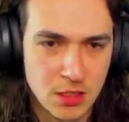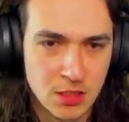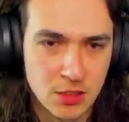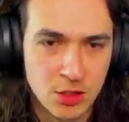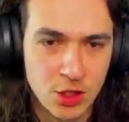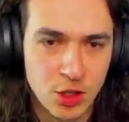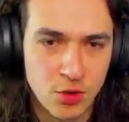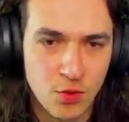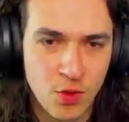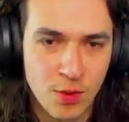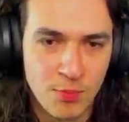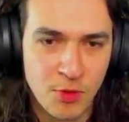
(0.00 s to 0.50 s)

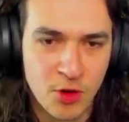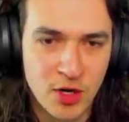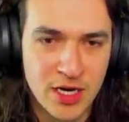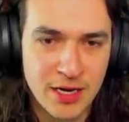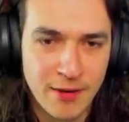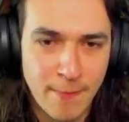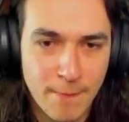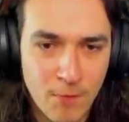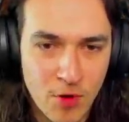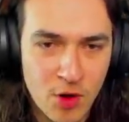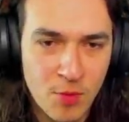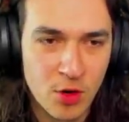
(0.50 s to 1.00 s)
No, one more hit.
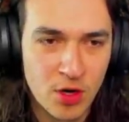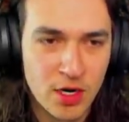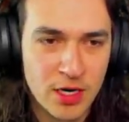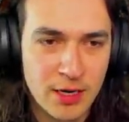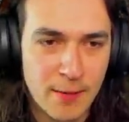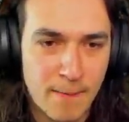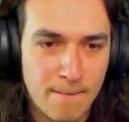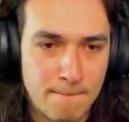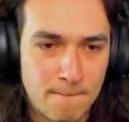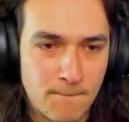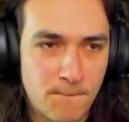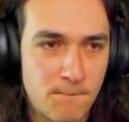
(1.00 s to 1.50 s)

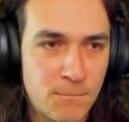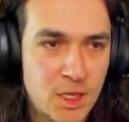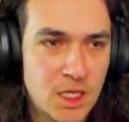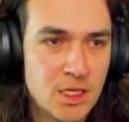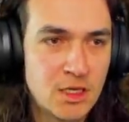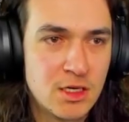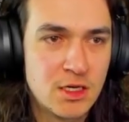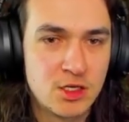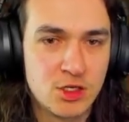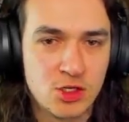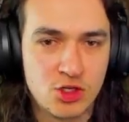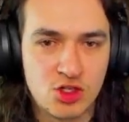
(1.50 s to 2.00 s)

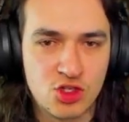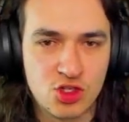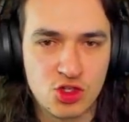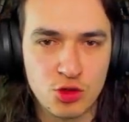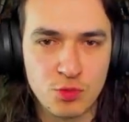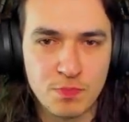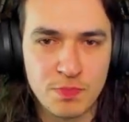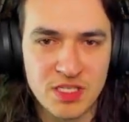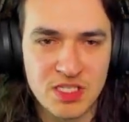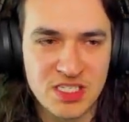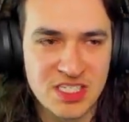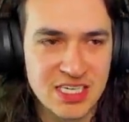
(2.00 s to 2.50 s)

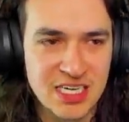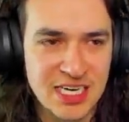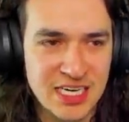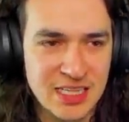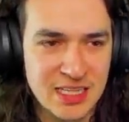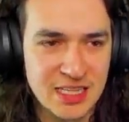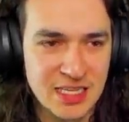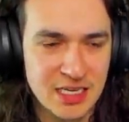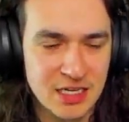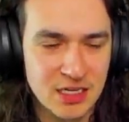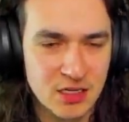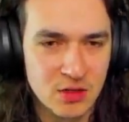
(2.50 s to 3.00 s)
Stupid snake
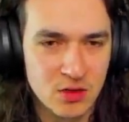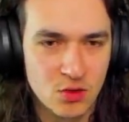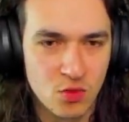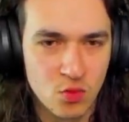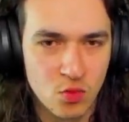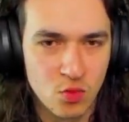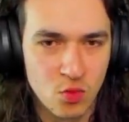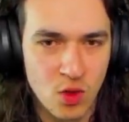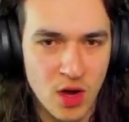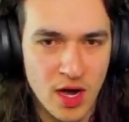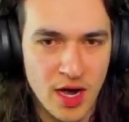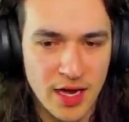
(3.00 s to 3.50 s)
thing.
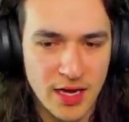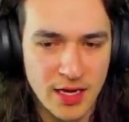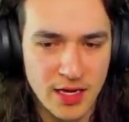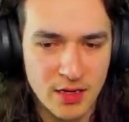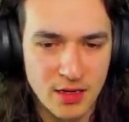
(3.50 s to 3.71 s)
Why?